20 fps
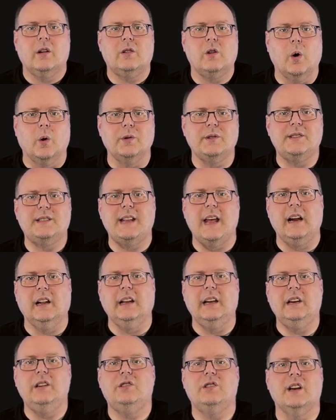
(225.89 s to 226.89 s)
Cold
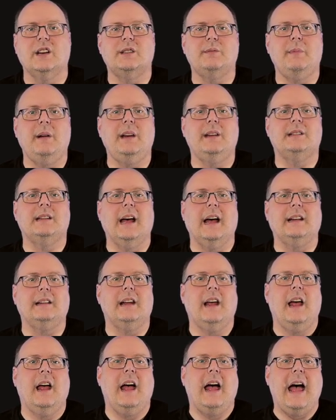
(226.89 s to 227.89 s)
settling just means that
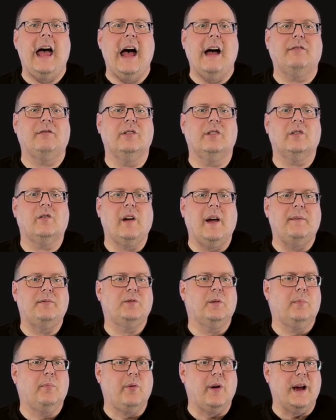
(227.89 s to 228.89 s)
after the grapes
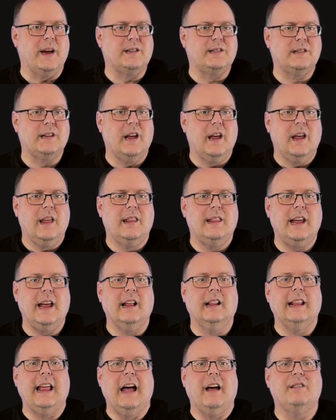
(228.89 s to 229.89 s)
were pressed, they
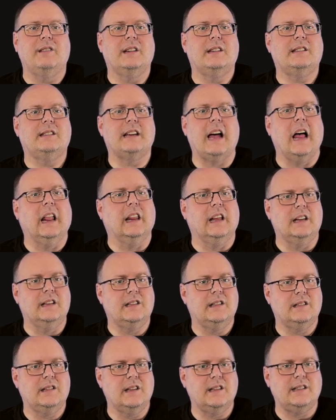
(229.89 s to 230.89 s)
allowed the
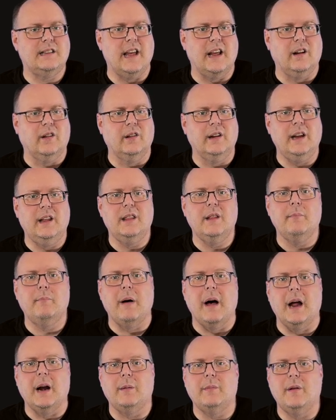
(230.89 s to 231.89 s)
solids to settle in the
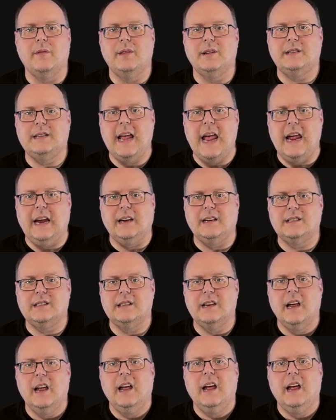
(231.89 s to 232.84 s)
bottom of the tanks.